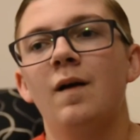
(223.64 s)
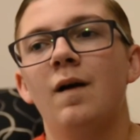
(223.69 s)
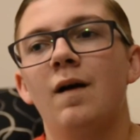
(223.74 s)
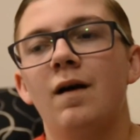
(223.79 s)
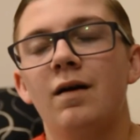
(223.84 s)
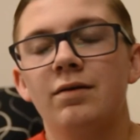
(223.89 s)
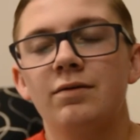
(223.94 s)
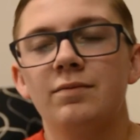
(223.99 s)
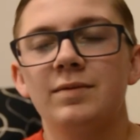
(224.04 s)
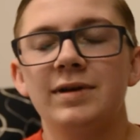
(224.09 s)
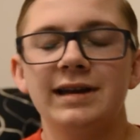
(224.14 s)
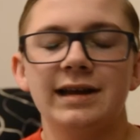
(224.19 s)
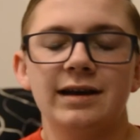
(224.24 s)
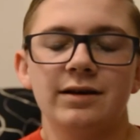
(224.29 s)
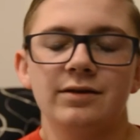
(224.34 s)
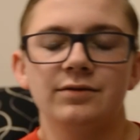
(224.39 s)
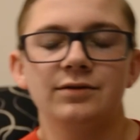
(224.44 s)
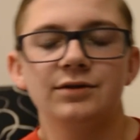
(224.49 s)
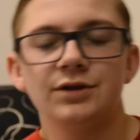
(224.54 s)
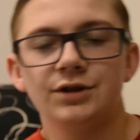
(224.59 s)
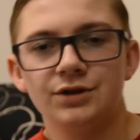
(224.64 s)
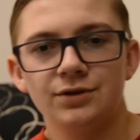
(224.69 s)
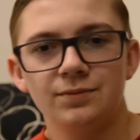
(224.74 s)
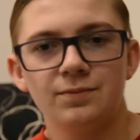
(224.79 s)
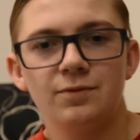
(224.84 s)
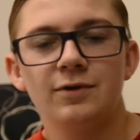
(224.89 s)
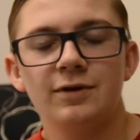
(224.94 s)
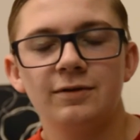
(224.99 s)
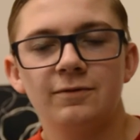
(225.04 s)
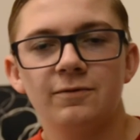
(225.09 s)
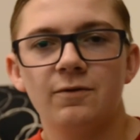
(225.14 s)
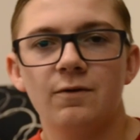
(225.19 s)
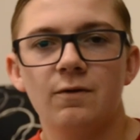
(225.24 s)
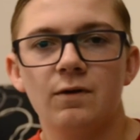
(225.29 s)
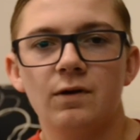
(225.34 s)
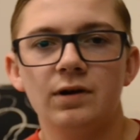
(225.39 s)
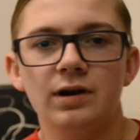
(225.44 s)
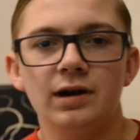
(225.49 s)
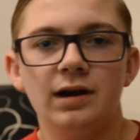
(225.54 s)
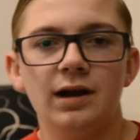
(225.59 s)
all the way down to
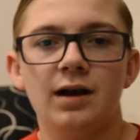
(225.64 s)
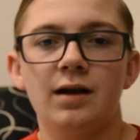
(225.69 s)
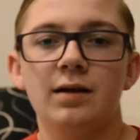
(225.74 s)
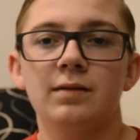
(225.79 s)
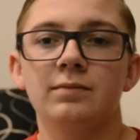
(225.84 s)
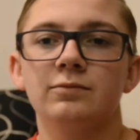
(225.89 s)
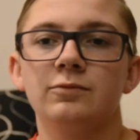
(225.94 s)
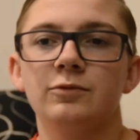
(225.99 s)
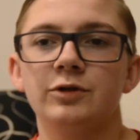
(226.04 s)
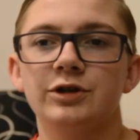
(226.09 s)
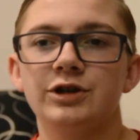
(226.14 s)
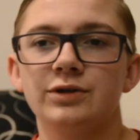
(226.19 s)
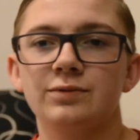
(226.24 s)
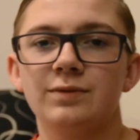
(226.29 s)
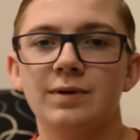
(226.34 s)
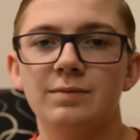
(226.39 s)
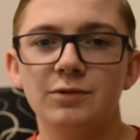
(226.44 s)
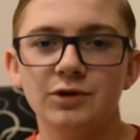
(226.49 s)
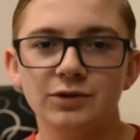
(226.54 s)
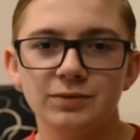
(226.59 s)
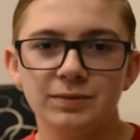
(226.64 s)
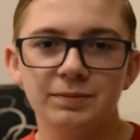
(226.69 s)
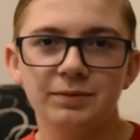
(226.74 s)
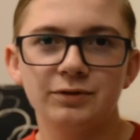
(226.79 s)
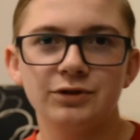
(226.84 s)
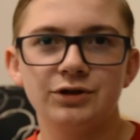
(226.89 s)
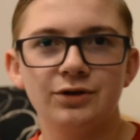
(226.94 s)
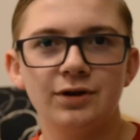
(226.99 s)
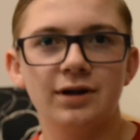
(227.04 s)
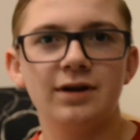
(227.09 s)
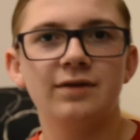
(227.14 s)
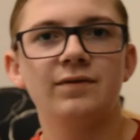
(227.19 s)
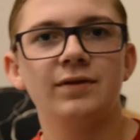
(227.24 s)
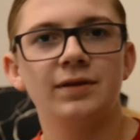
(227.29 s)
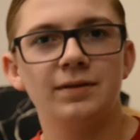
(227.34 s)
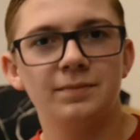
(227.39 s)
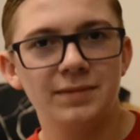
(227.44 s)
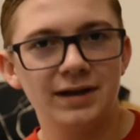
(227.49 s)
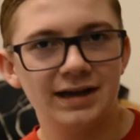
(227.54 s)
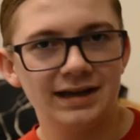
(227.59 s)
2.4, which is what most people shoot on for
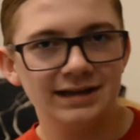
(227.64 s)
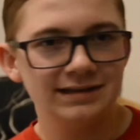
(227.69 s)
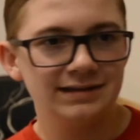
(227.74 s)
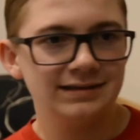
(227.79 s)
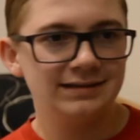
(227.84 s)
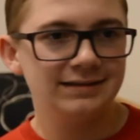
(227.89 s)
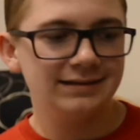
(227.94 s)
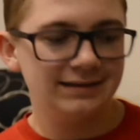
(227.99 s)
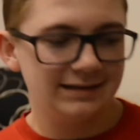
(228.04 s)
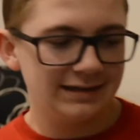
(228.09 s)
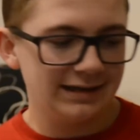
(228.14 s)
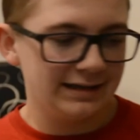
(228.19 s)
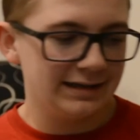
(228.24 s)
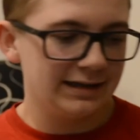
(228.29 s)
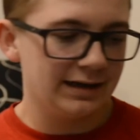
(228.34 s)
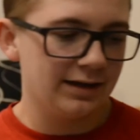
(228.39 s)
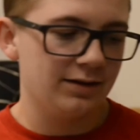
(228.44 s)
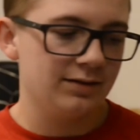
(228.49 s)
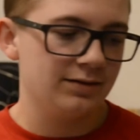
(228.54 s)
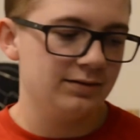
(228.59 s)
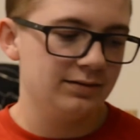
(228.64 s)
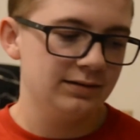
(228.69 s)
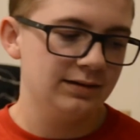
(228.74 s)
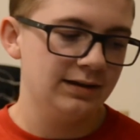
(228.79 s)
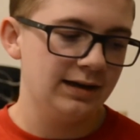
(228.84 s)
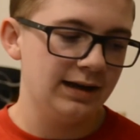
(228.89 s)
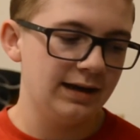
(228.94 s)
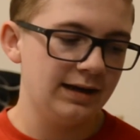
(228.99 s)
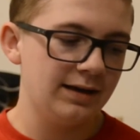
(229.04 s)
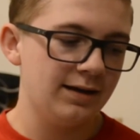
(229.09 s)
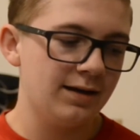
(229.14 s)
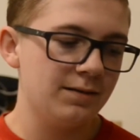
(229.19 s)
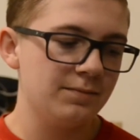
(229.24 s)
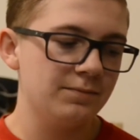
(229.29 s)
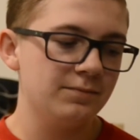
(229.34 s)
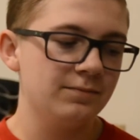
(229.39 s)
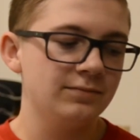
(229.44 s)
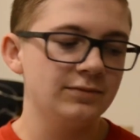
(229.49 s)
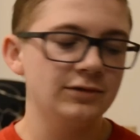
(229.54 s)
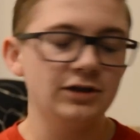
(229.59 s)
the best detail
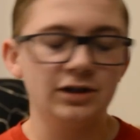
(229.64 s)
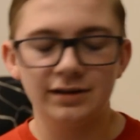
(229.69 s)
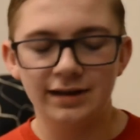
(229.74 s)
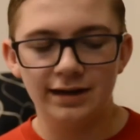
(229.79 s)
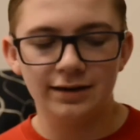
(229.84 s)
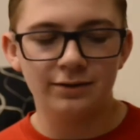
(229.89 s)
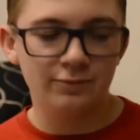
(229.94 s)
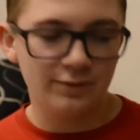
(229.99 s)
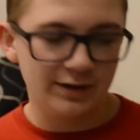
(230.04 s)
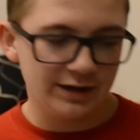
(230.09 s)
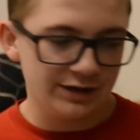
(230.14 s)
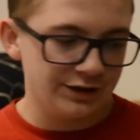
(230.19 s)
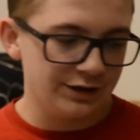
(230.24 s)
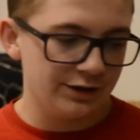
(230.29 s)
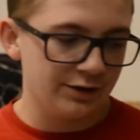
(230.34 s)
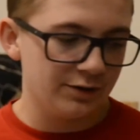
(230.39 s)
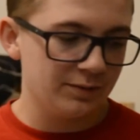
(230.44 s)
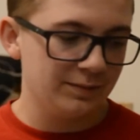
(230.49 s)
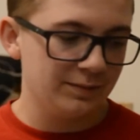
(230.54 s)
to light ratio.